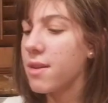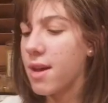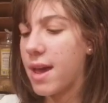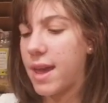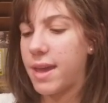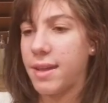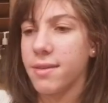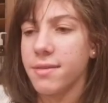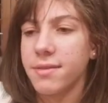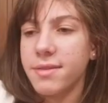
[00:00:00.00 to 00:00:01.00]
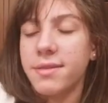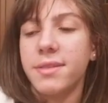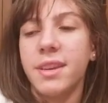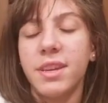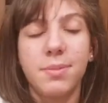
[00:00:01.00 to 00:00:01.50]
a
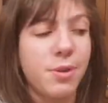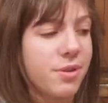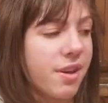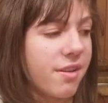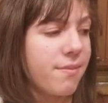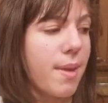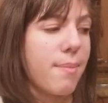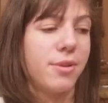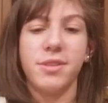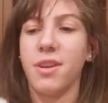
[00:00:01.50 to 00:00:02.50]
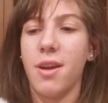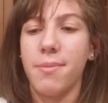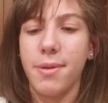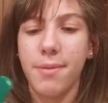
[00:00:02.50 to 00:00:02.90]
teaspoon of maple syrup.